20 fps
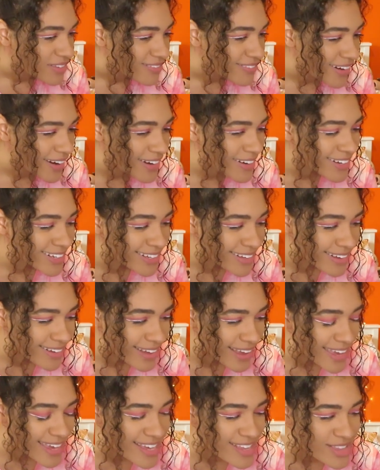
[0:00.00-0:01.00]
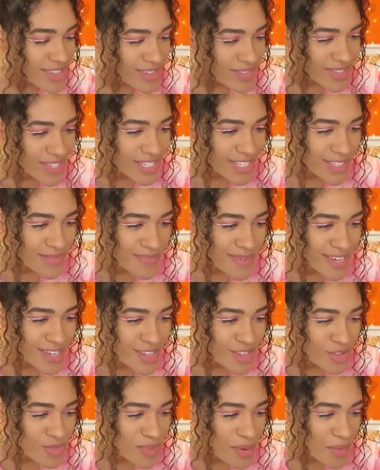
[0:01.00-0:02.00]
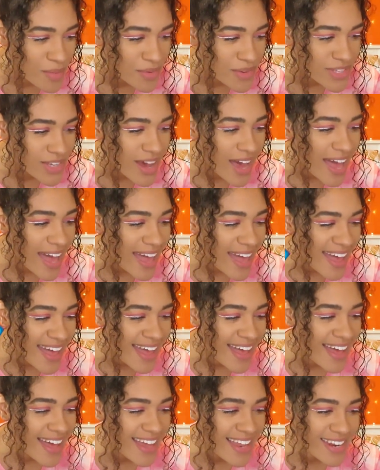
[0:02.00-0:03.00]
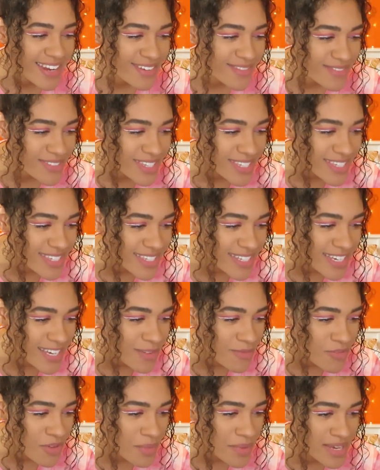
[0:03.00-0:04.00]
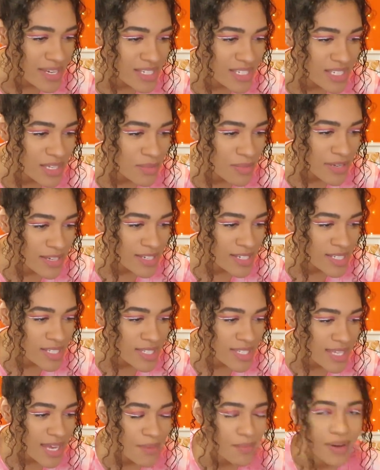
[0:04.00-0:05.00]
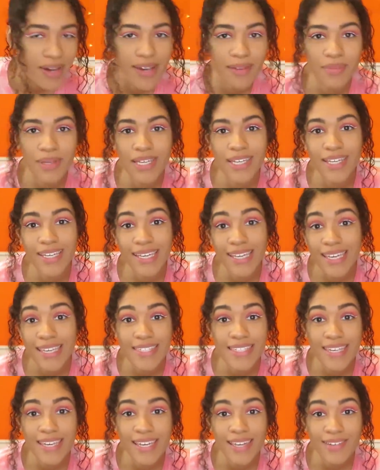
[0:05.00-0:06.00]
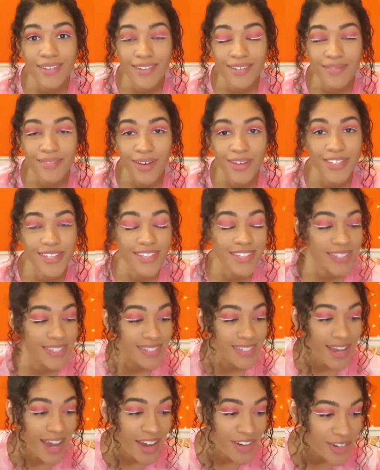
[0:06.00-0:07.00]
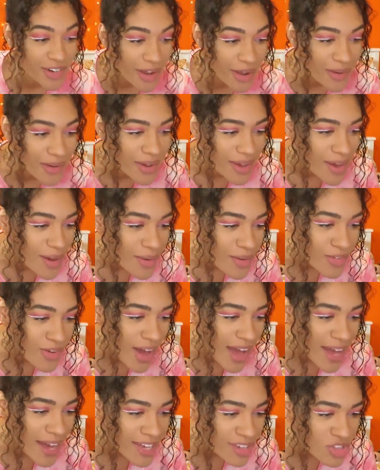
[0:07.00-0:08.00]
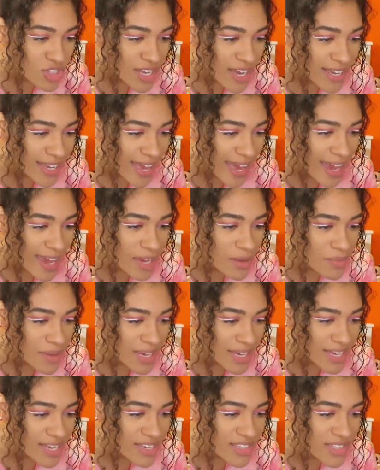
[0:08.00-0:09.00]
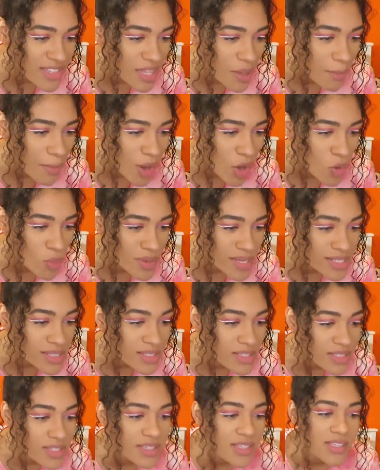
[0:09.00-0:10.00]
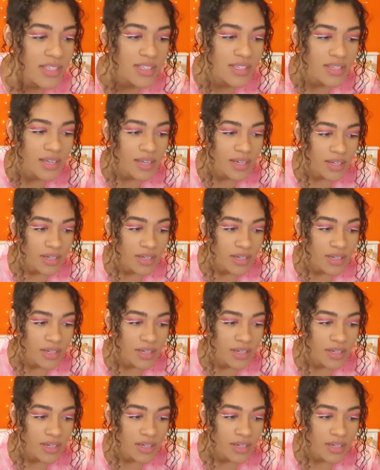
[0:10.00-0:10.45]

Right, I'm gonna look up each of these speech bubbles. We've got, I love this team from Izzy Beans. That might be Izzy, Ozzy's sister, I don't know. We've got hashtag Amy is the moment.